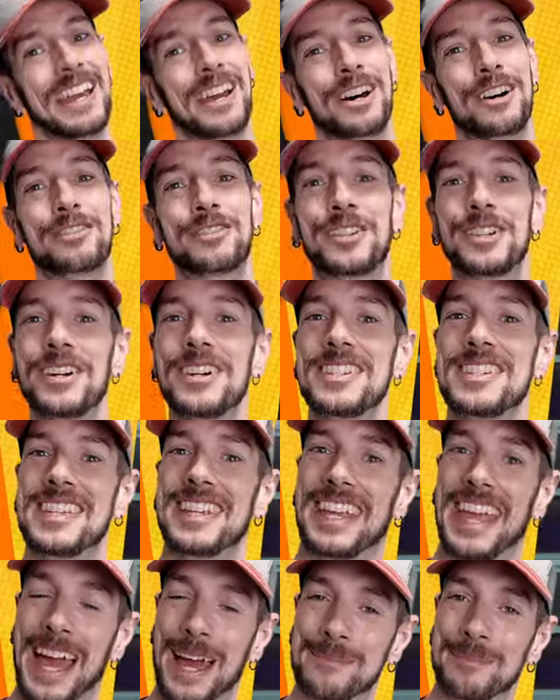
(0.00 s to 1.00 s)
of course
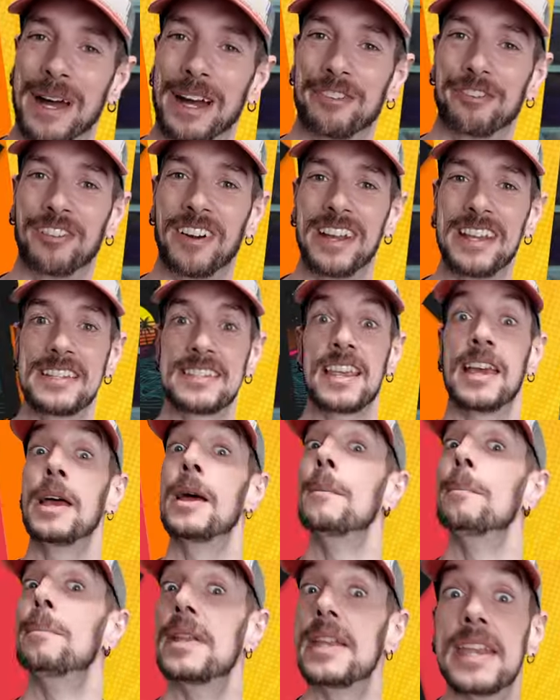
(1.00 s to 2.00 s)
you can, my friends,
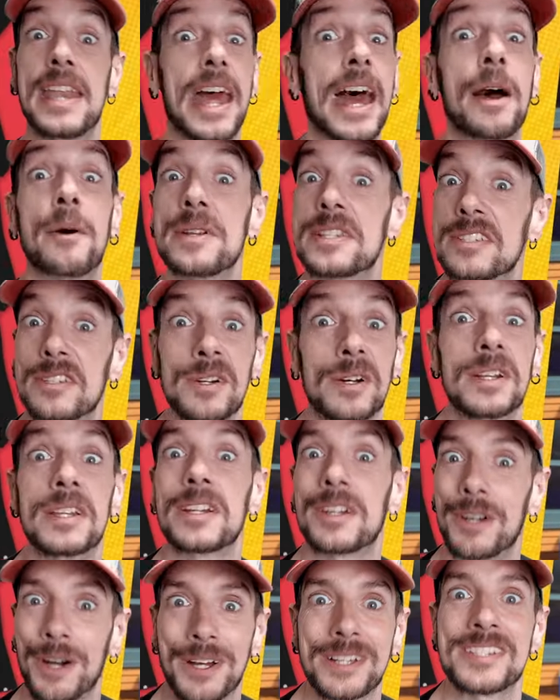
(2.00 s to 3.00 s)
but now it's gonna
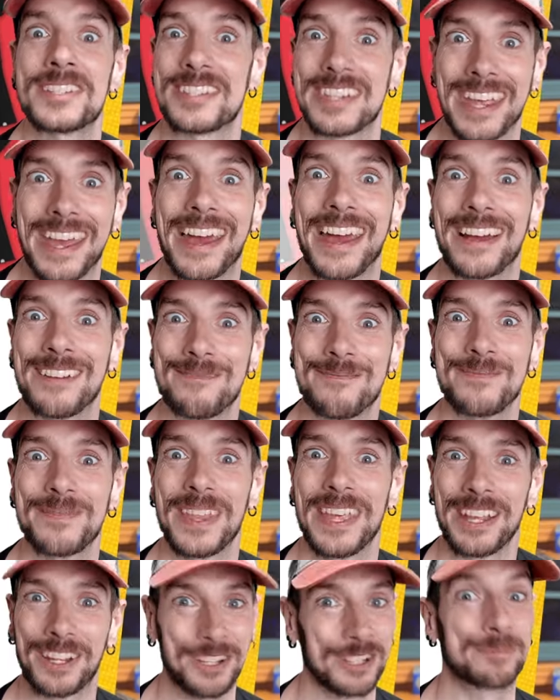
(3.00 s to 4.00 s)
cost you,
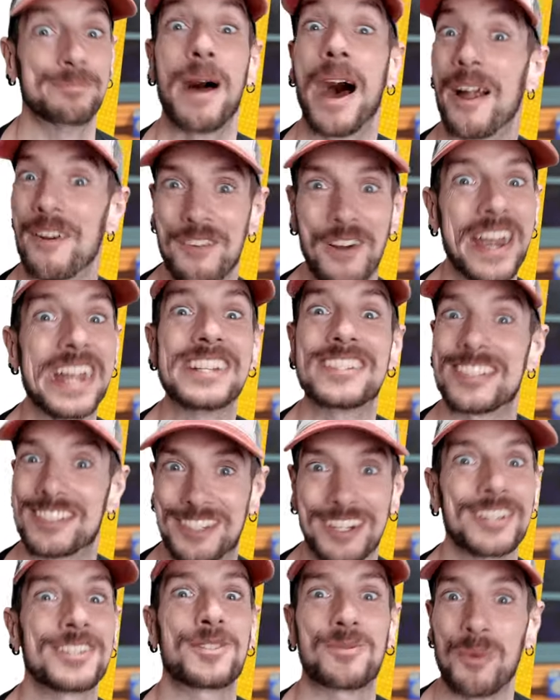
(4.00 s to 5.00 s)
because my rates
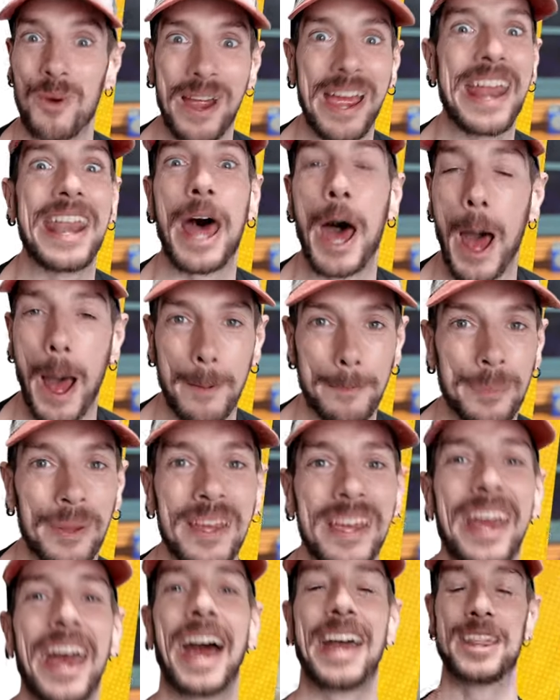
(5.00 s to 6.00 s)
just went up.
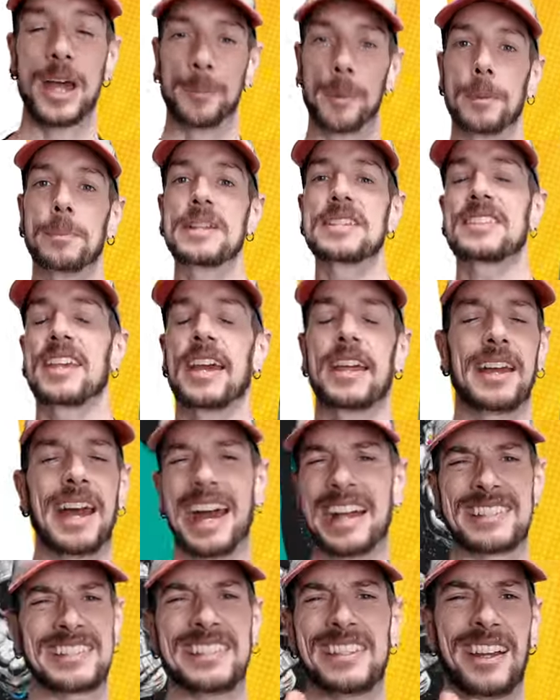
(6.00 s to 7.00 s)
And they'll probably say,
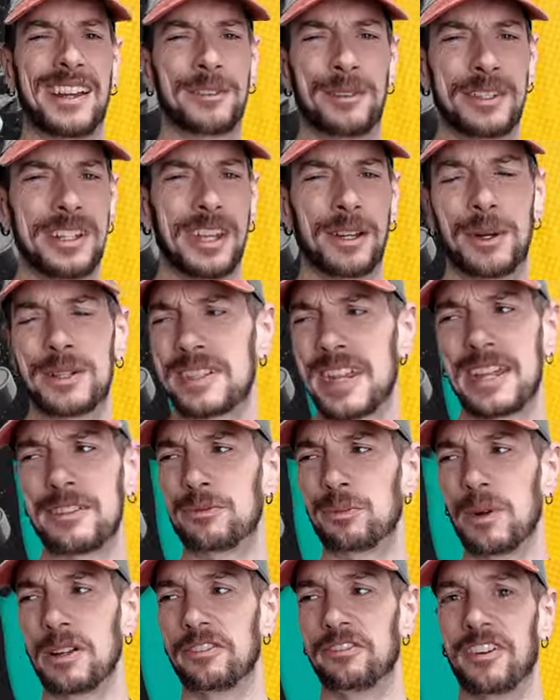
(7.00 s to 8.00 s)
actually, no, but you know what,
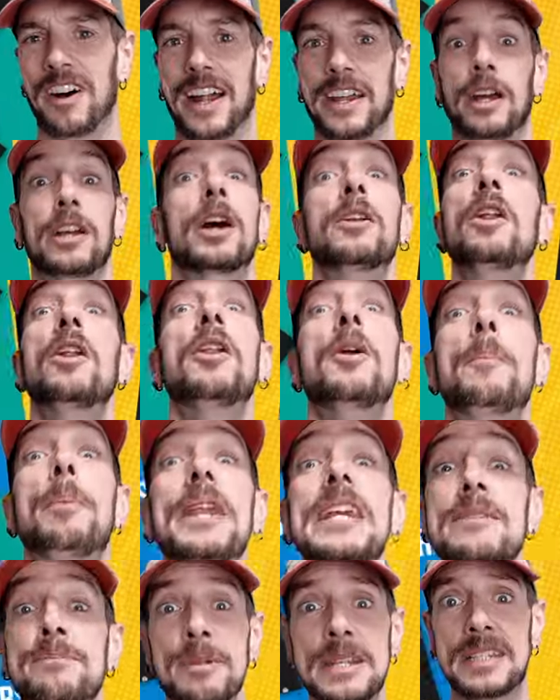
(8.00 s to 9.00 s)
Dave, we're fine. I go, no, no,
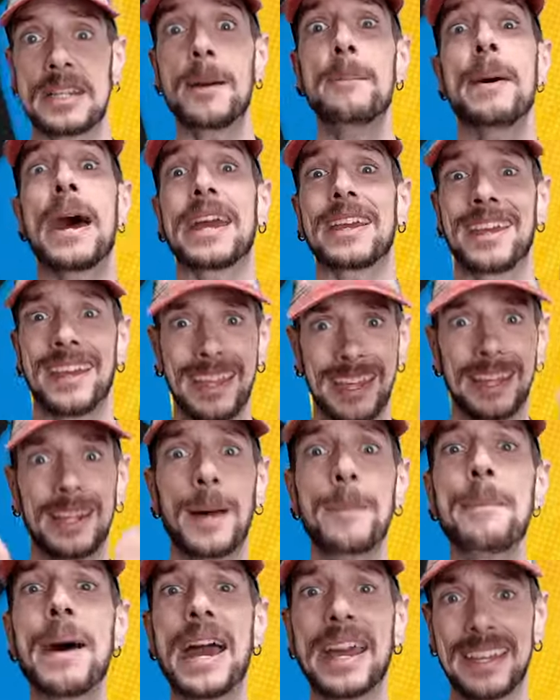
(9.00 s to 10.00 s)
please, please come back,
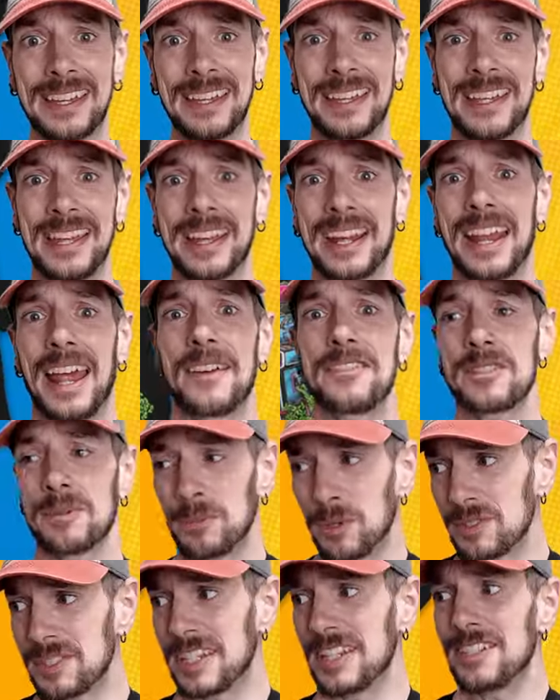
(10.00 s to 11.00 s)
come back. Can I have
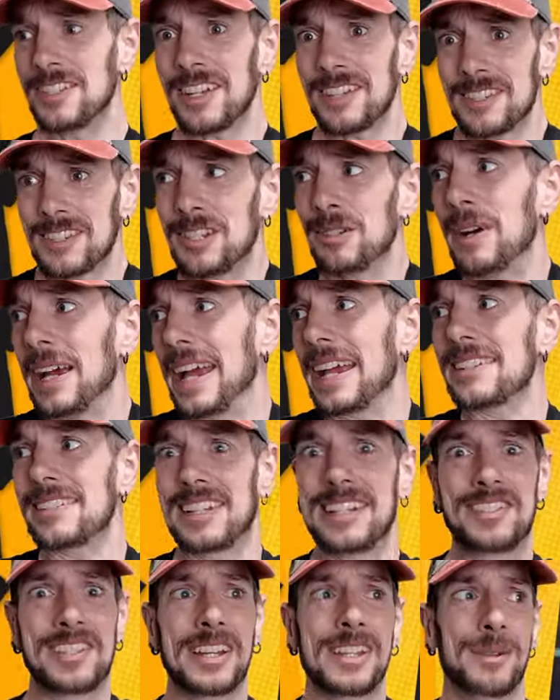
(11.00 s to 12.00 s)
some more t-shirts too? I
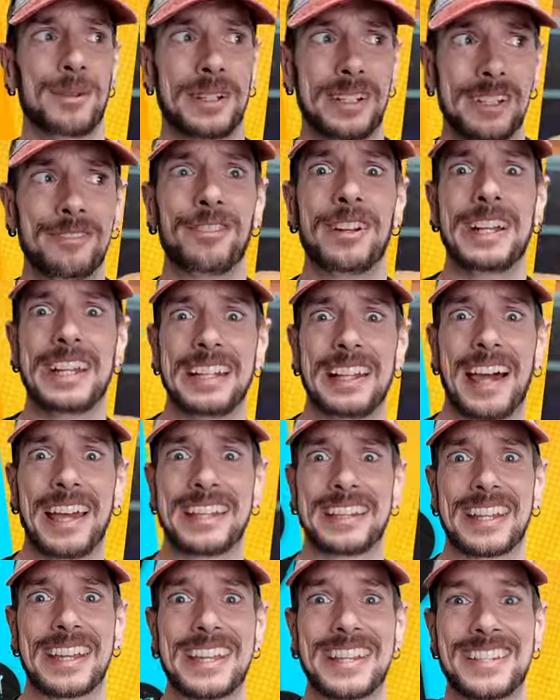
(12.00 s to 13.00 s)
actually genuinely really
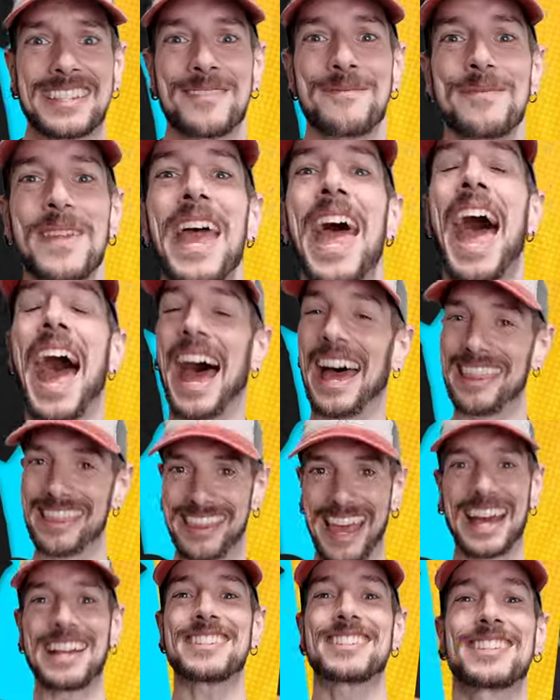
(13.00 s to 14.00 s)
like these. And
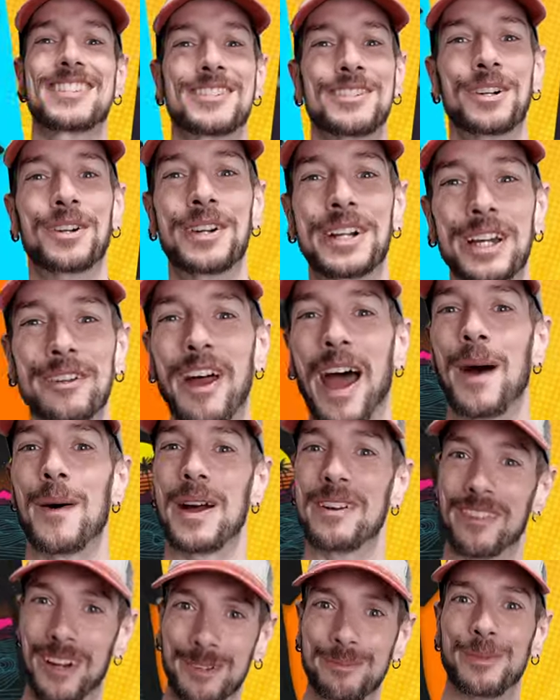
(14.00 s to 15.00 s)
that's the story of how
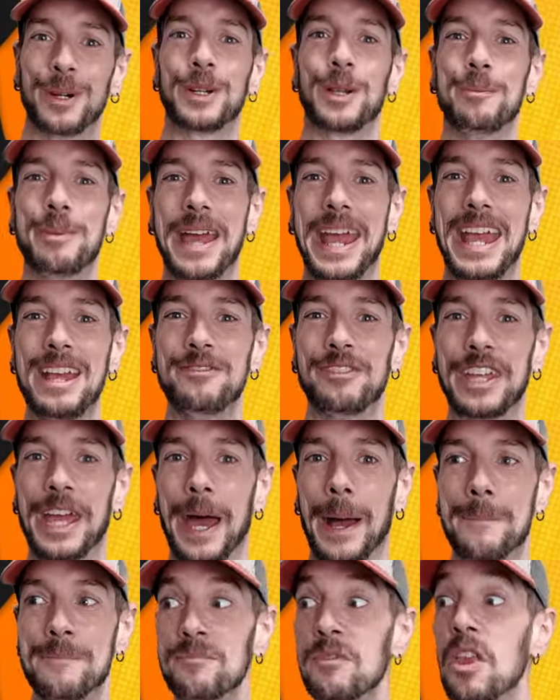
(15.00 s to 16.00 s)
I run Model Behaviour.